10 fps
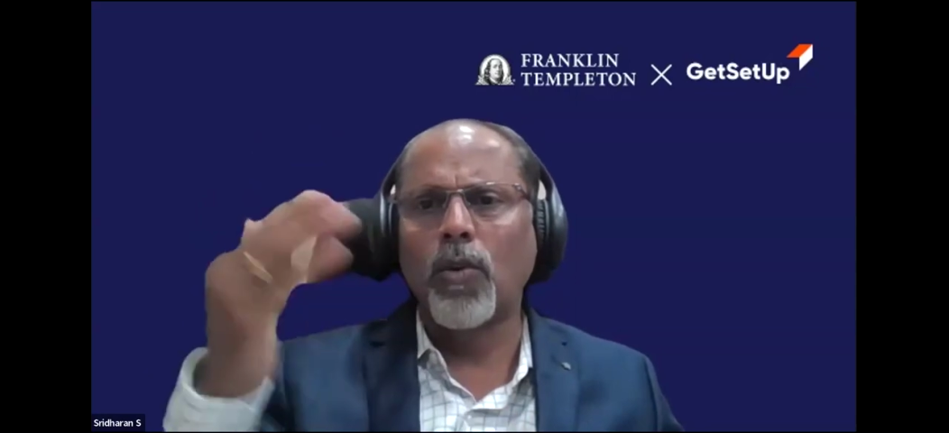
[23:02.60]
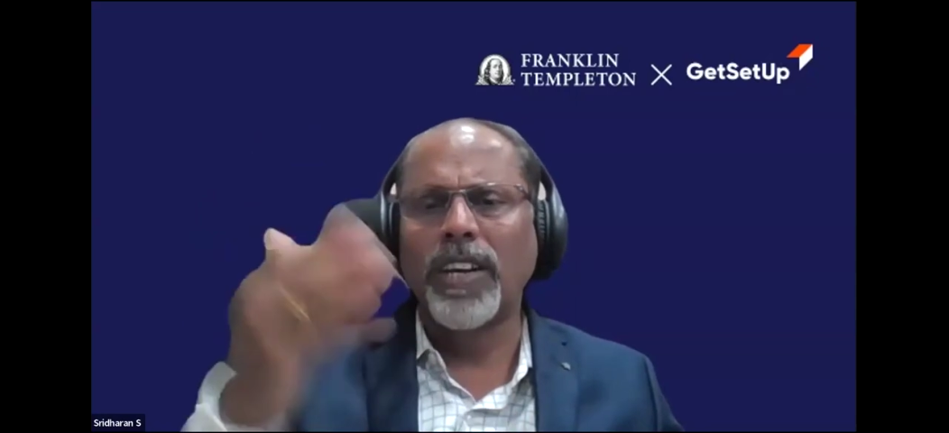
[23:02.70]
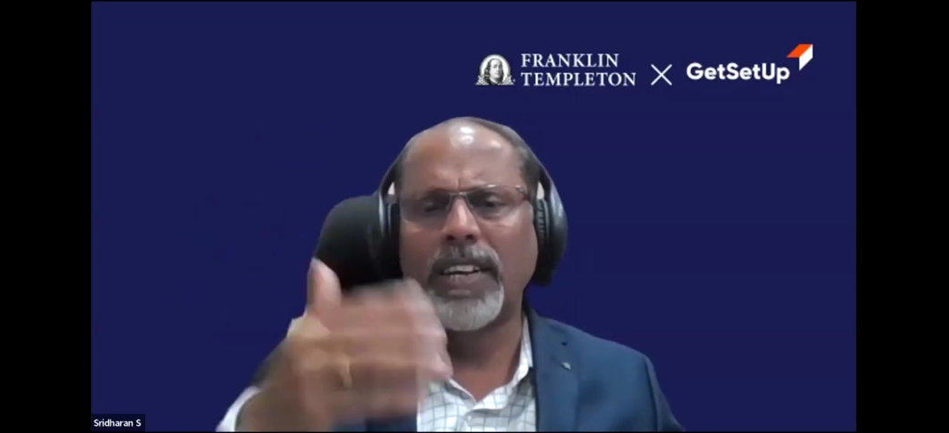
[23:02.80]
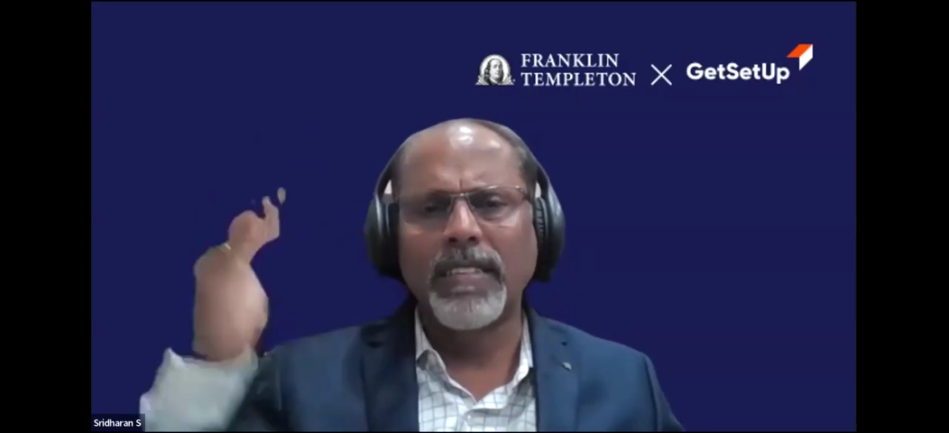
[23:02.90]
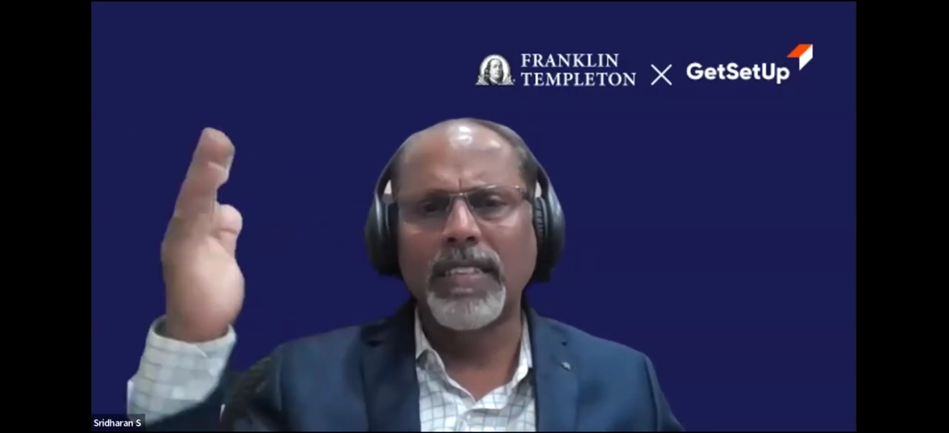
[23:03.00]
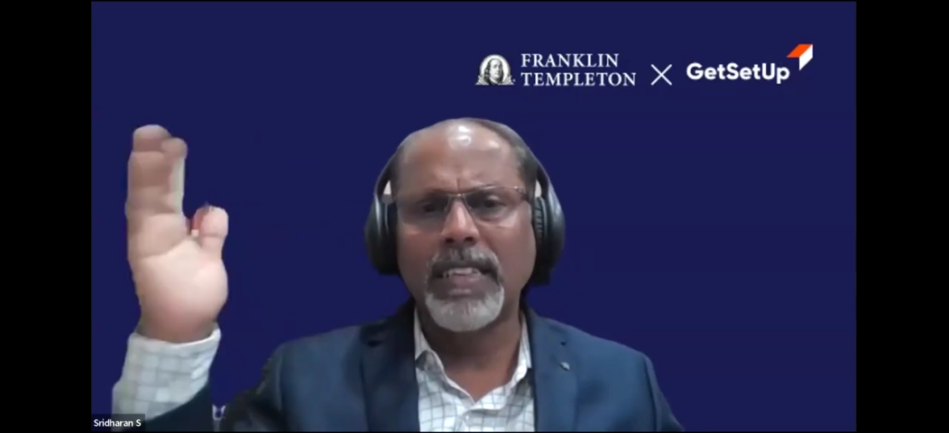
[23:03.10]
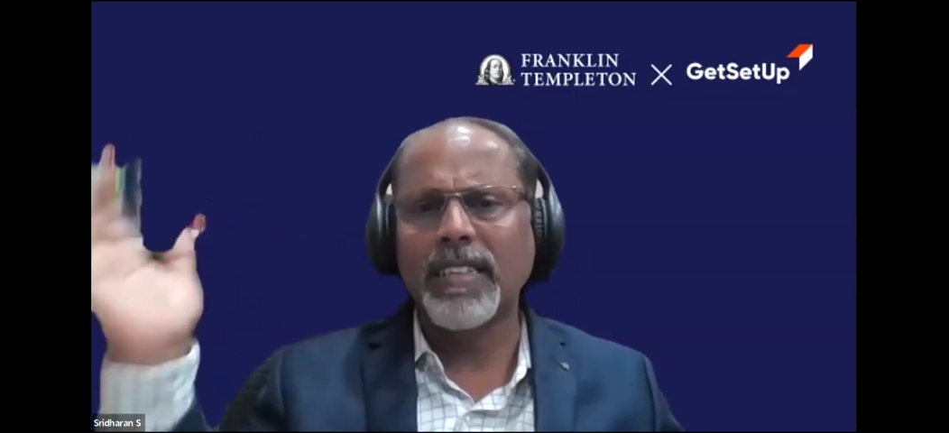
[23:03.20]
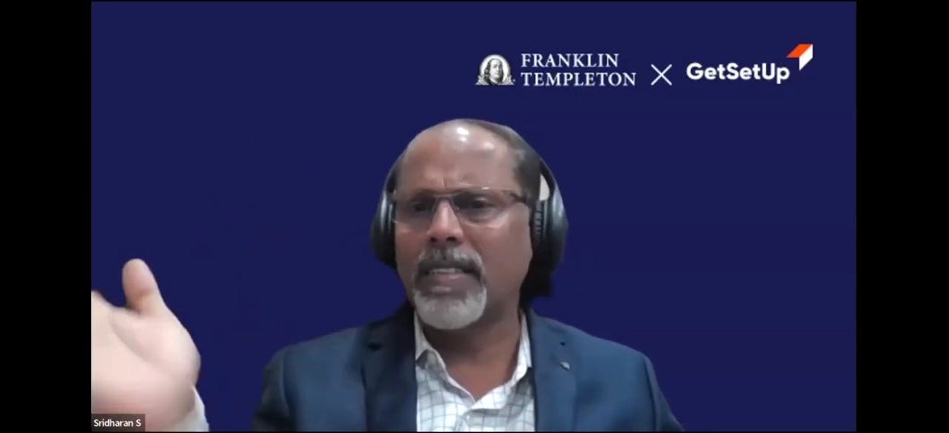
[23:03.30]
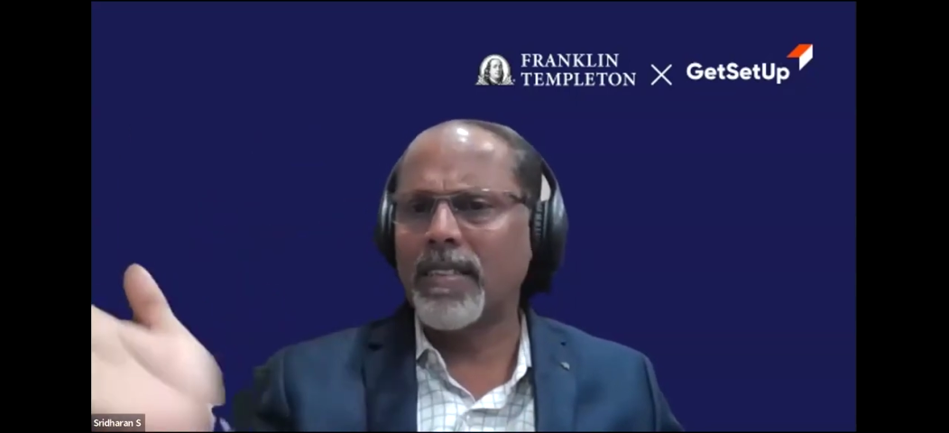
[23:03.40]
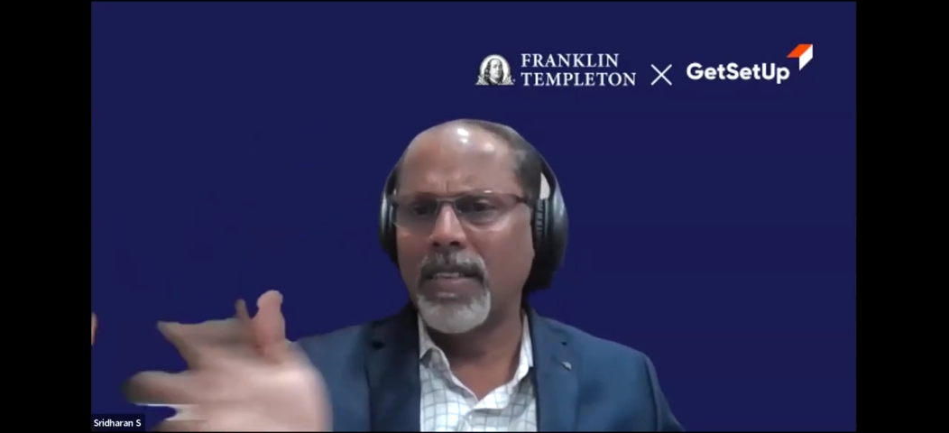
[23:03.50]
and down, it is
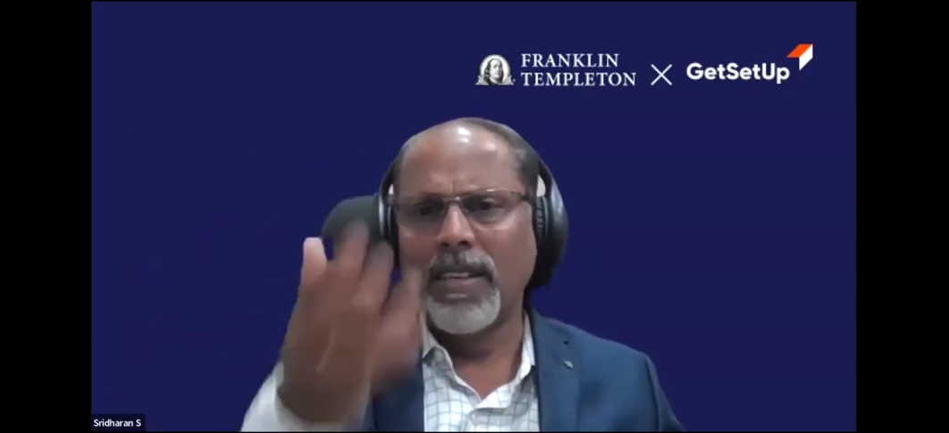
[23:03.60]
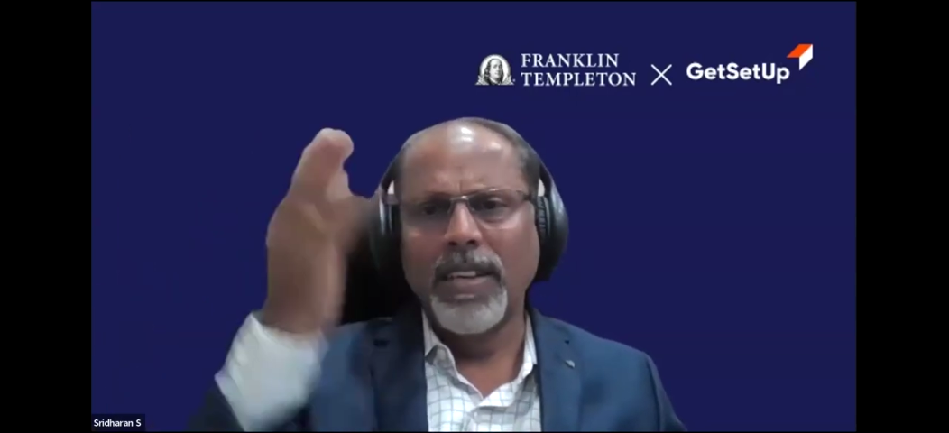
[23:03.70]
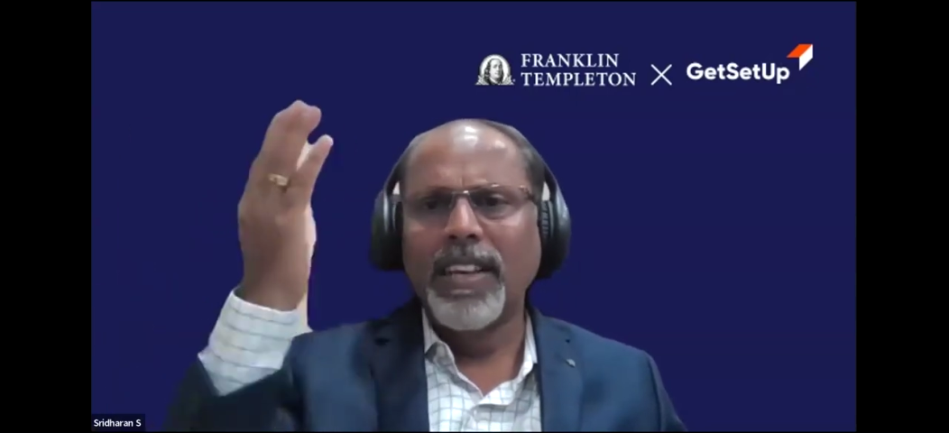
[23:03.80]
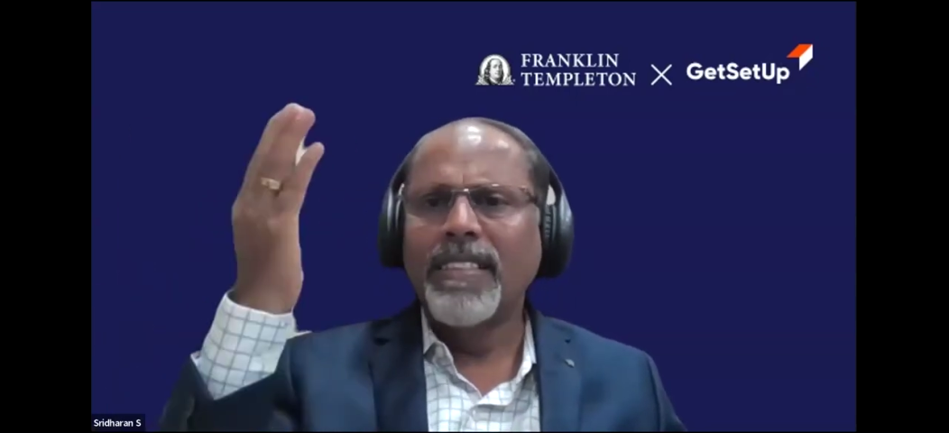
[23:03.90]
just